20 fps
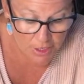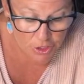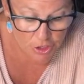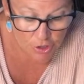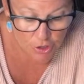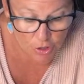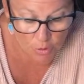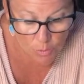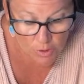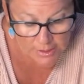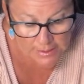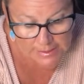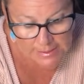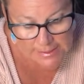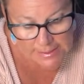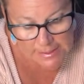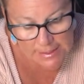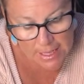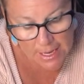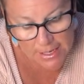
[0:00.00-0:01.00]
you don't want to
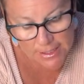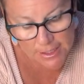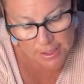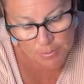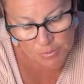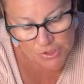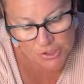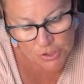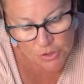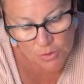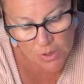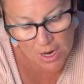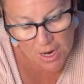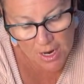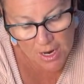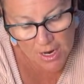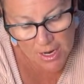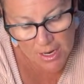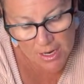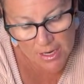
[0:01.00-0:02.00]
slide up too
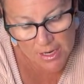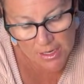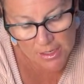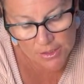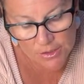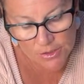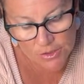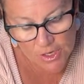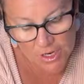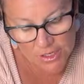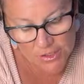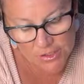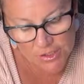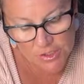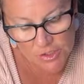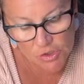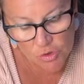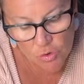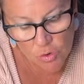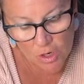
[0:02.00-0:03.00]
high and
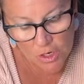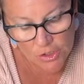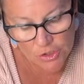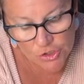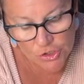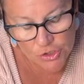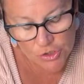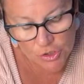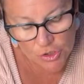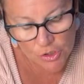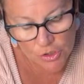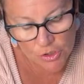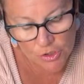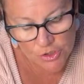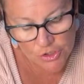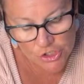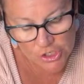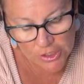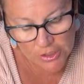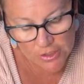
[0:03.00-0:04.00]
scrunch your
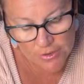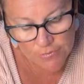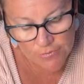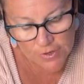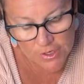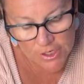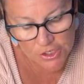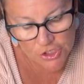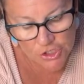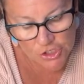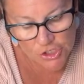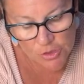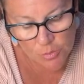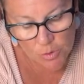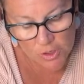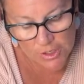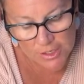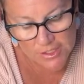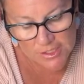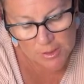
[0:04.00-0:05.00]
jellyfish. You
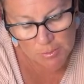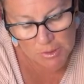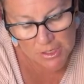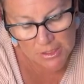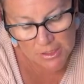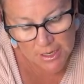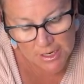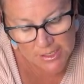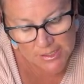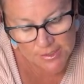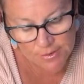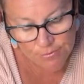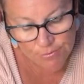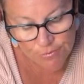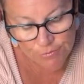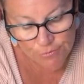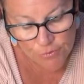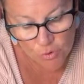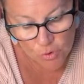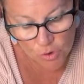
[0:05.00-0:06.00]
want it to be nice and
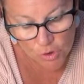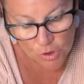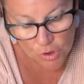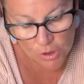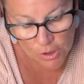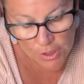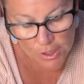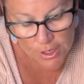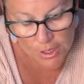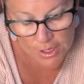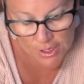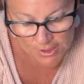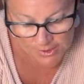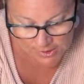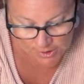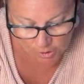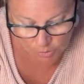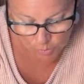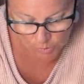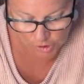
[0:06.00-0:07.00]
full.
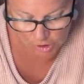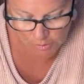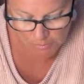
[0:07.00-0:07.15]
So when you